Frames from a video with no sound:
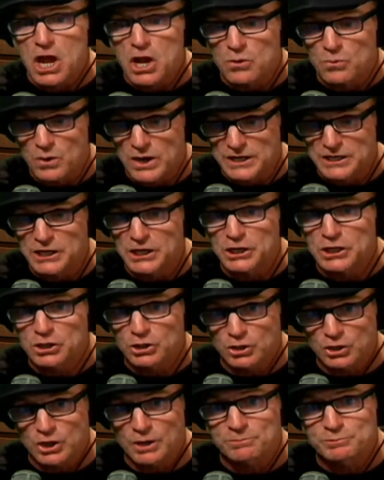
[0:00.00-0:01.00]
ready to
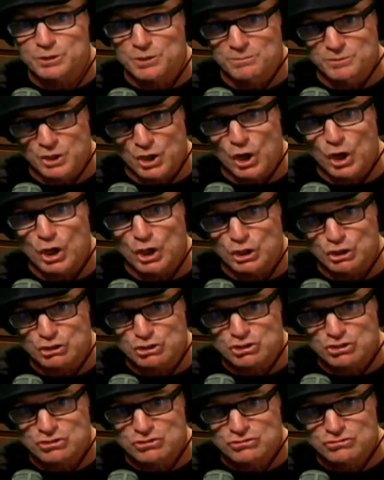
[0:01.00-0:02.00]
cook up some
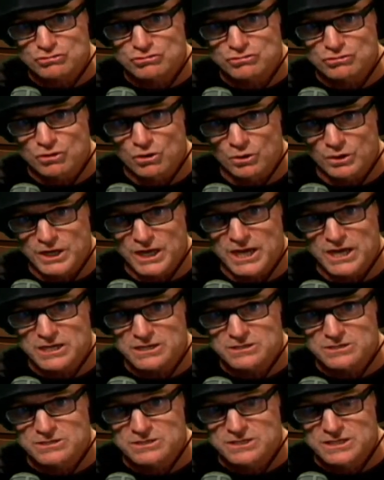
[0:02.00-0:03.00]
yards, okay?
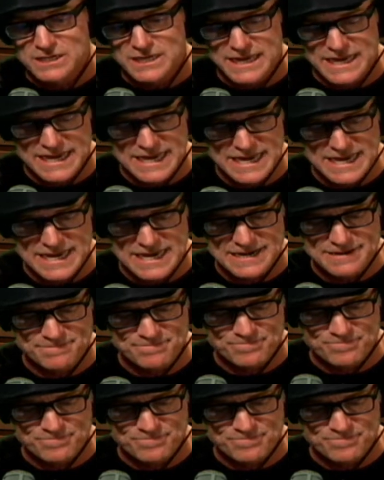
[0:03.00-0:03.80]
And